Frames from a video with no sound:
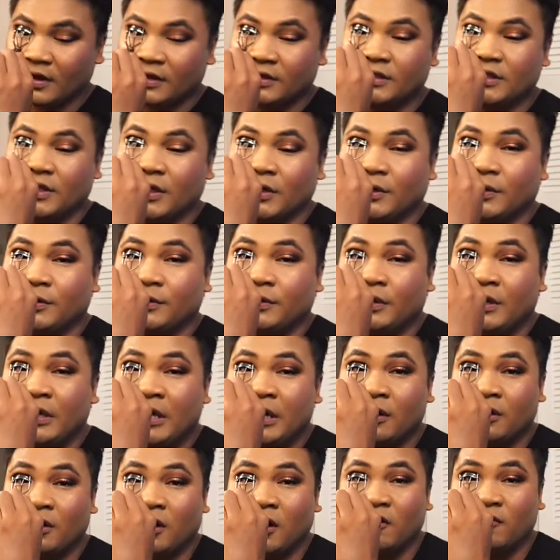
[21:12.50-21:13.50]
So you
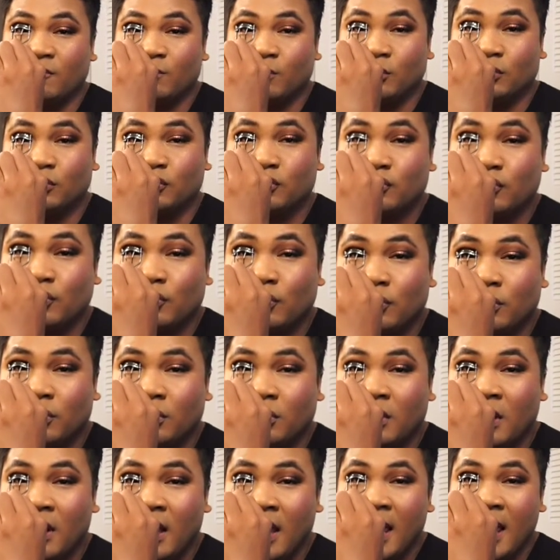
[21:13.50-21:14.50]
hear a lot of
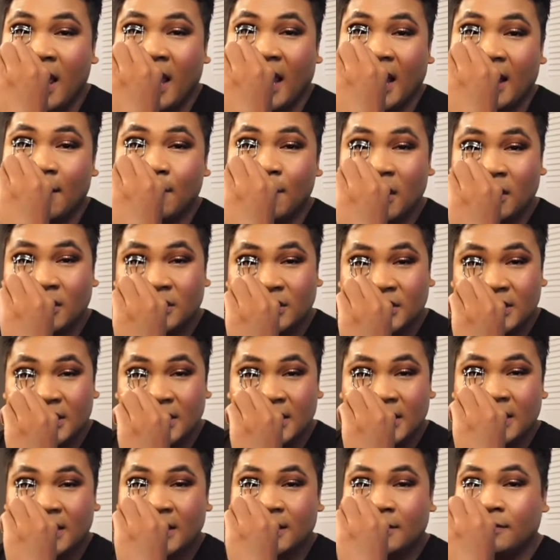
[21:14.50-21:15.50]
bonjour and
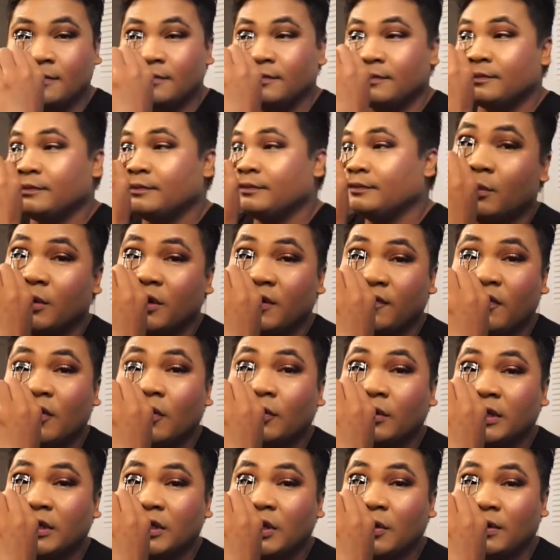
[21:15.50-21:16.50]
merci, but if you
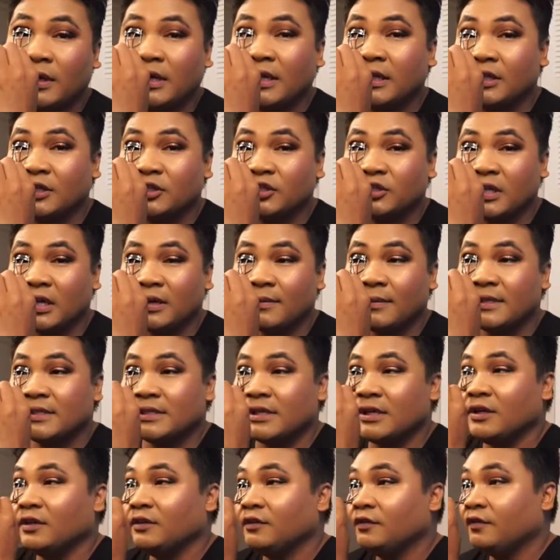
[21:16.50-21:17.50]
only know English like
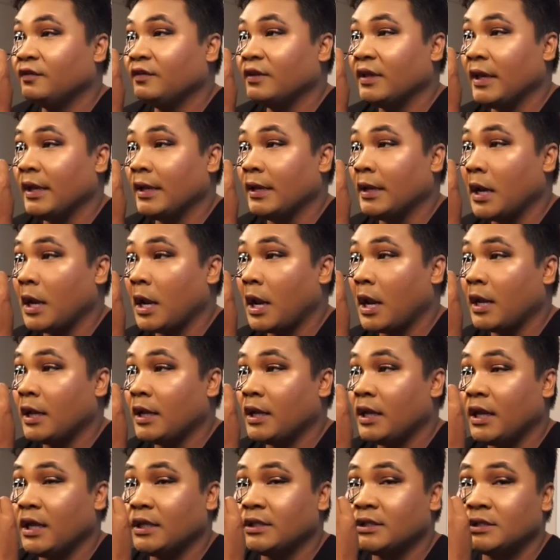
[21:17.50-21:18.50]
myself, then
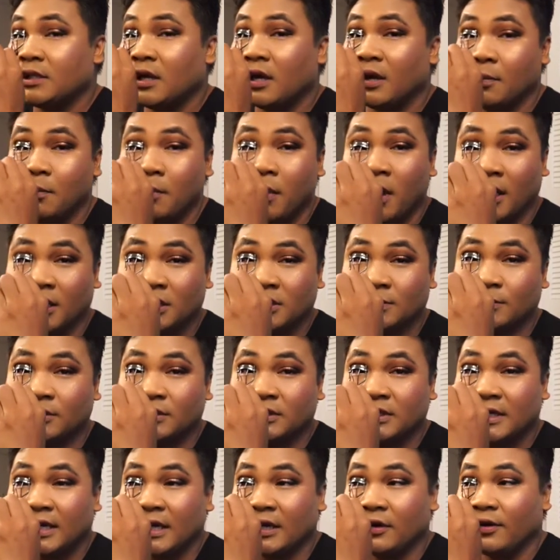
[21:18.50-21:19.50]
it's not impossible
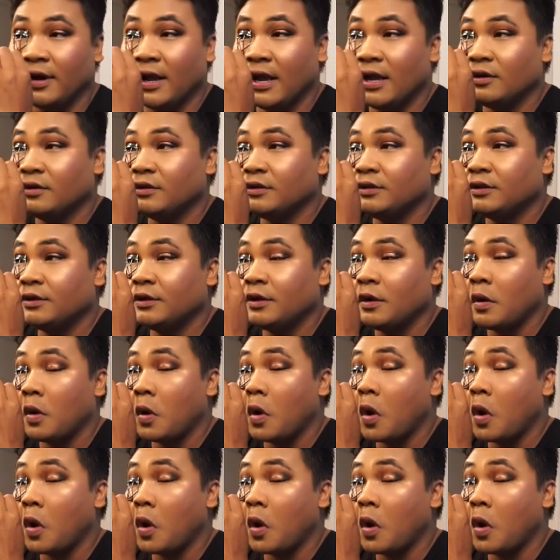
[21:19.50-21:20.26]
to get around.